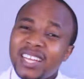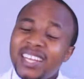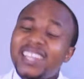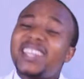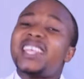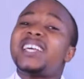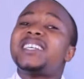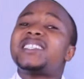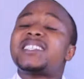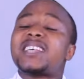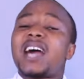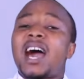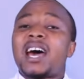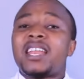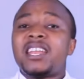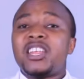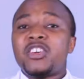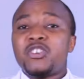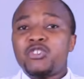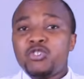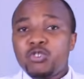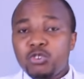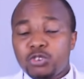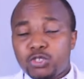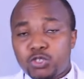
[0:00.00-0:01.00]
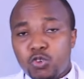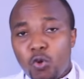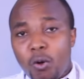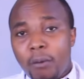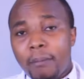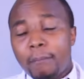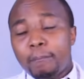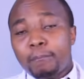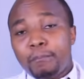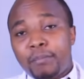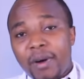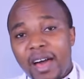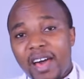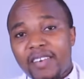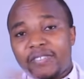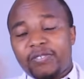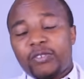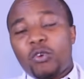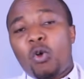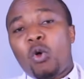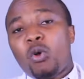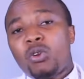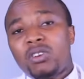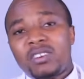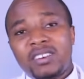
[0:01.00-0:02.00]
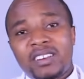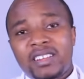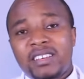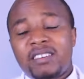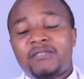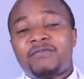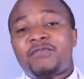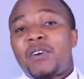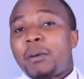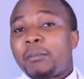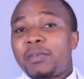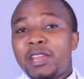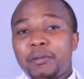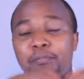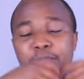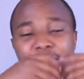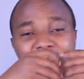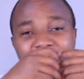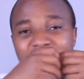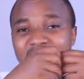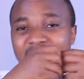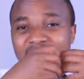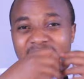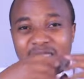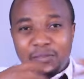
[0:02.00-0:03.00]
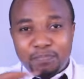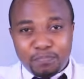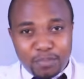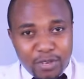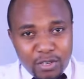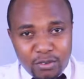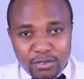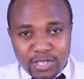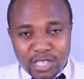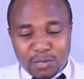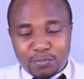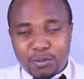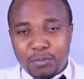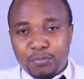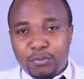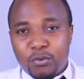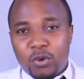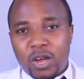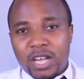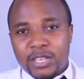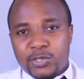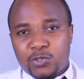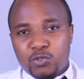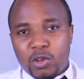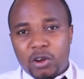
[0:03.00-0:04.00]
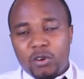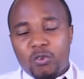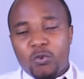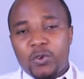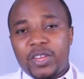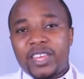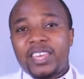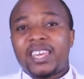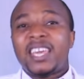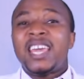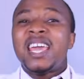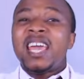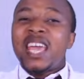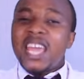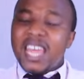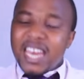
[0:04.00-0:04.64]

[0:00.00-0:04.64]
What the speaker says: These are the usual birth or the family planning pills people are swallowing.